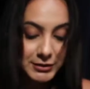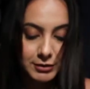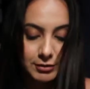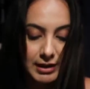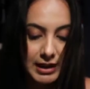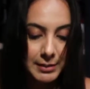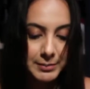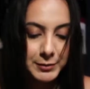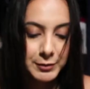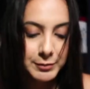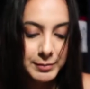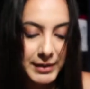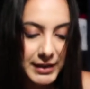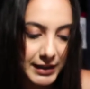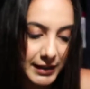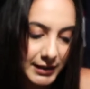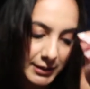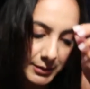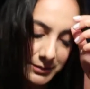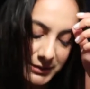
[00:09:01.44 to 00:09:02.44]
so happy with
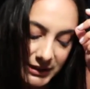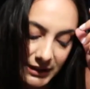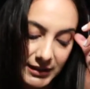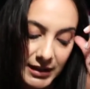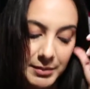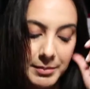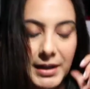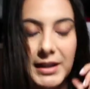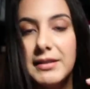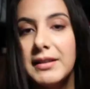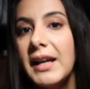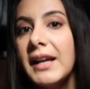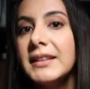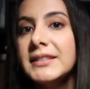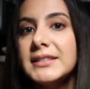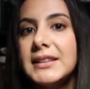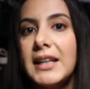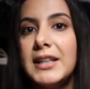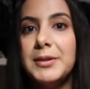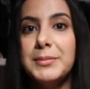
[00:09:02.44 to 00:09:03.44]
my items. And then my
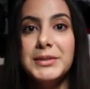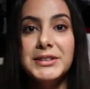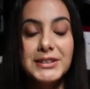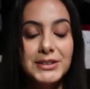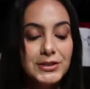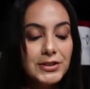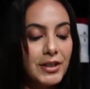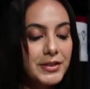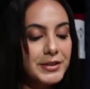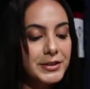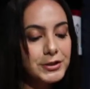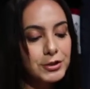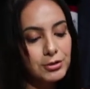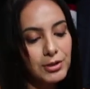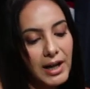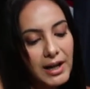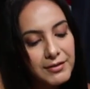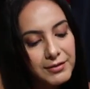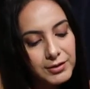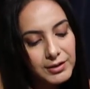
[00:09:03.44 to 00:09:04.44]
last item is another
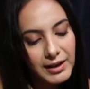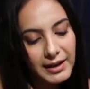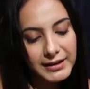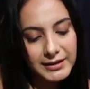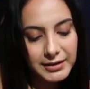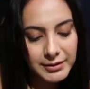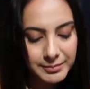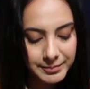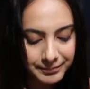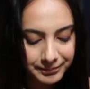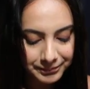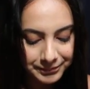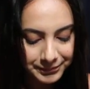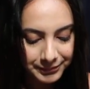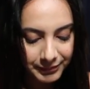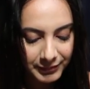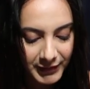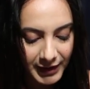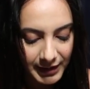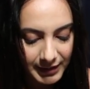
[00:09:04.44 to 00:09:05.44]
travel item.
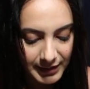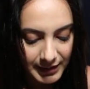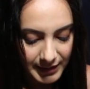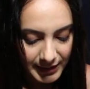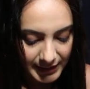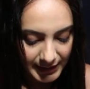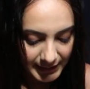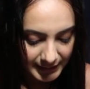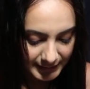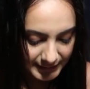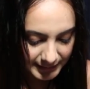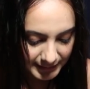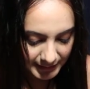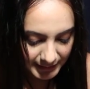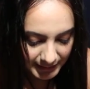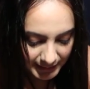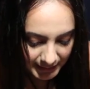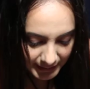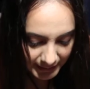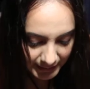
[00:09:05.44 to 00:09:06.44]
It's
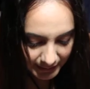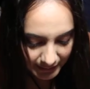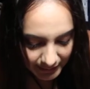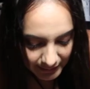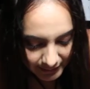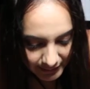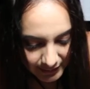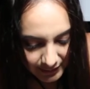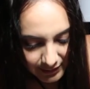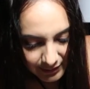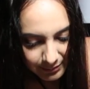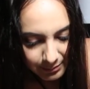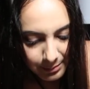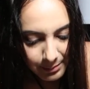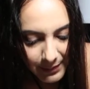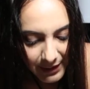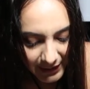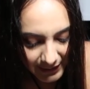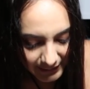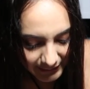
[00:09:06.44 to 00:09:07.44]
the
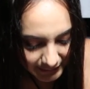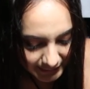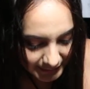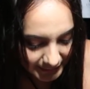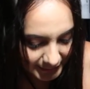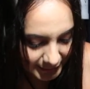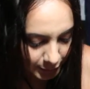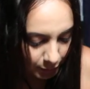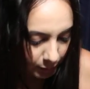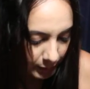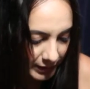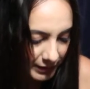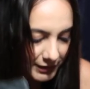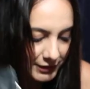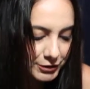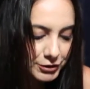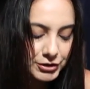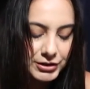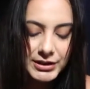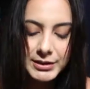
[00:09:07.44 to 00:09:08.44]
men's
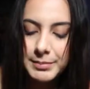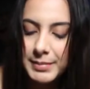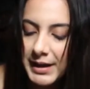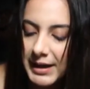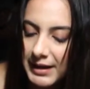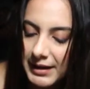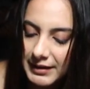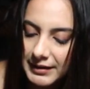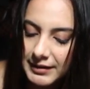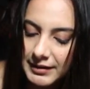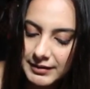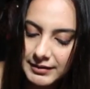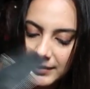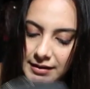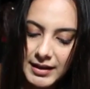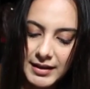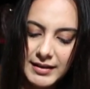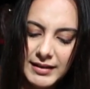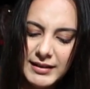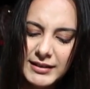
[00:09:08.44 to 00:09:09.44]
toiletry bag.
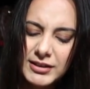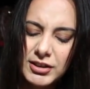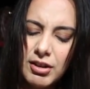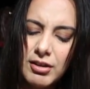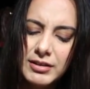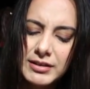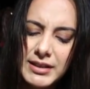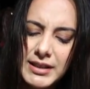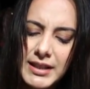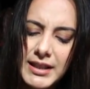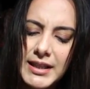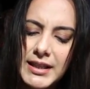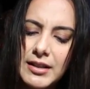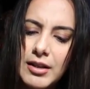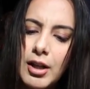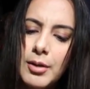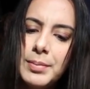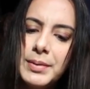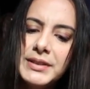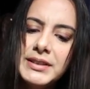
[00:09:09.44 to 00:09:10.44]
I think it's called King.
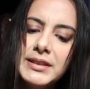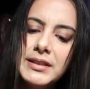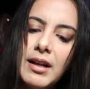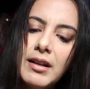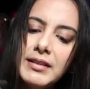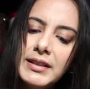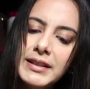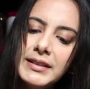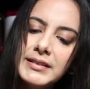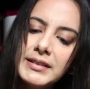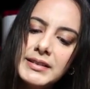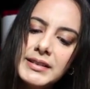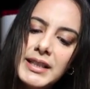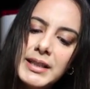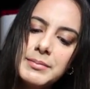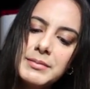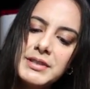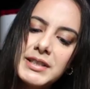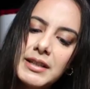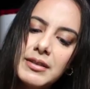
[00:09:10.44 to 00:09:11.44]
I'll link the
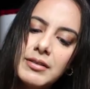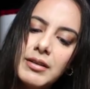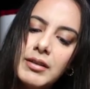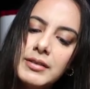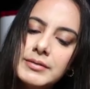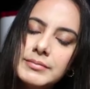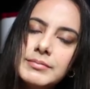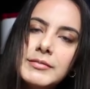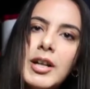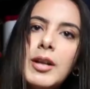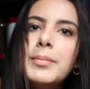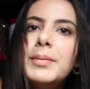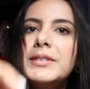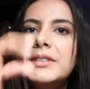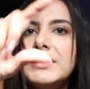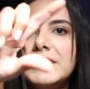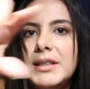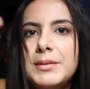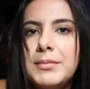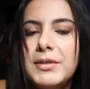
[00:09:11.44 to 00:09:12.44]
name down I'll put
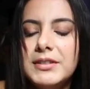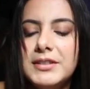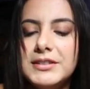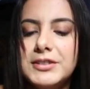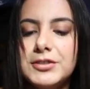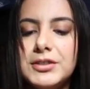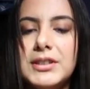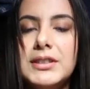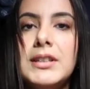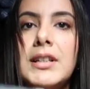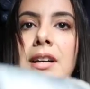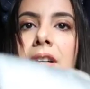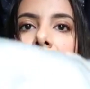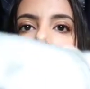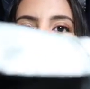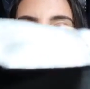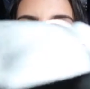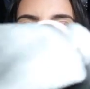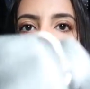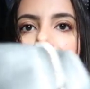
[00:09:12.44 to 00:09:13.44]
the name on the screen.
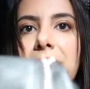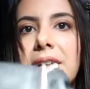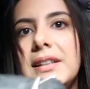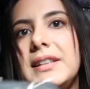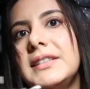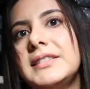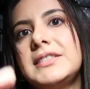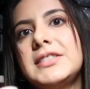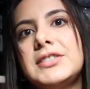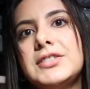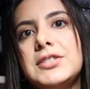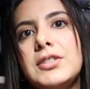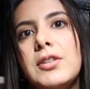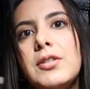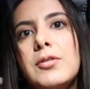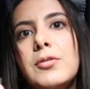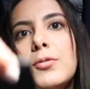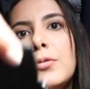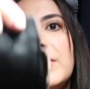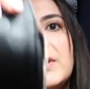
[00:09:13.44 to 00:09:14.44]
But it's
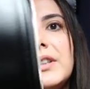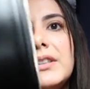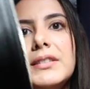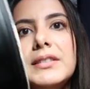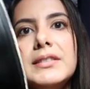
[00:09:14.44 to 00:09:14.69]
so